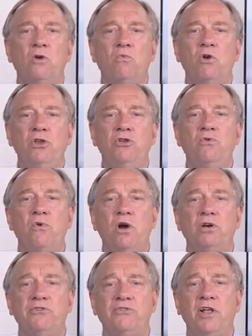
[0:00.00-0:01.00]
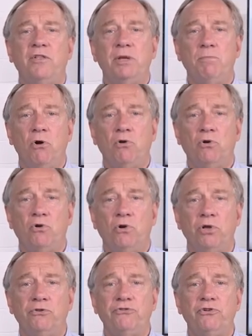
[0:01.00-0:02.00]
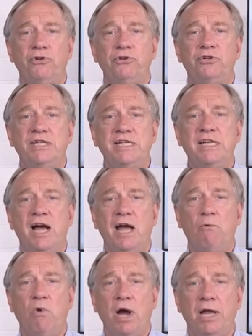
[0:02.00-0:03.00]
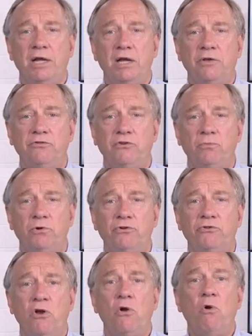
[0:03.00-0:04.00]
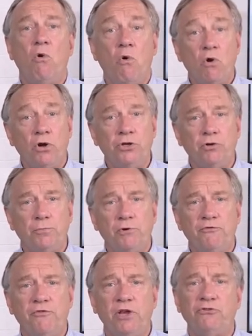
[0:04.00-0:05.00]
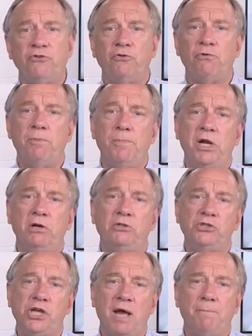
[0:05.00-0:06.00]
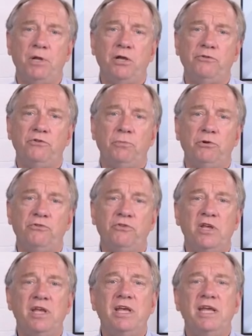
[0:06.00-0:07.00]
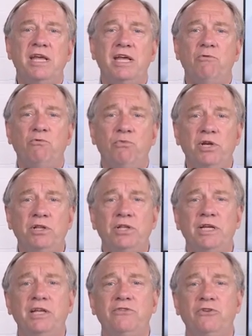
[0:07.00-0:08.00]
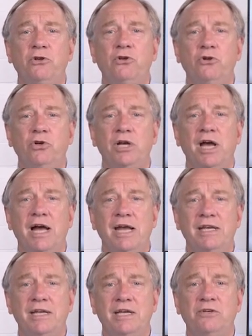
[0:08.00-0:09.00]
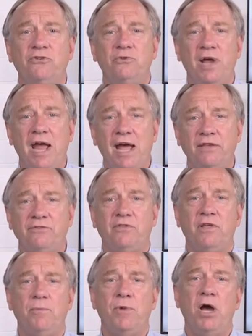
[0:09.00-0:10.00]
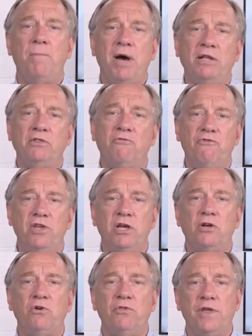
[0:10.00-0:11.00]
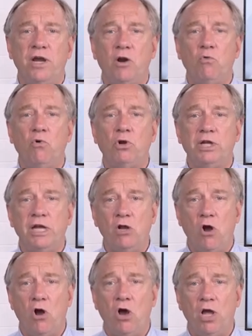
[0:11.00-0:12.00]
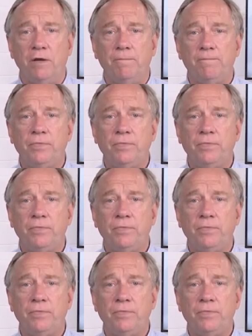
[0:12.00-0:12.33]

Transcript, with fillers: When you are selling motor oils to your DIY customers or your professional repair shop customers, it really is a good idea to ask them about the vehicle they are working on.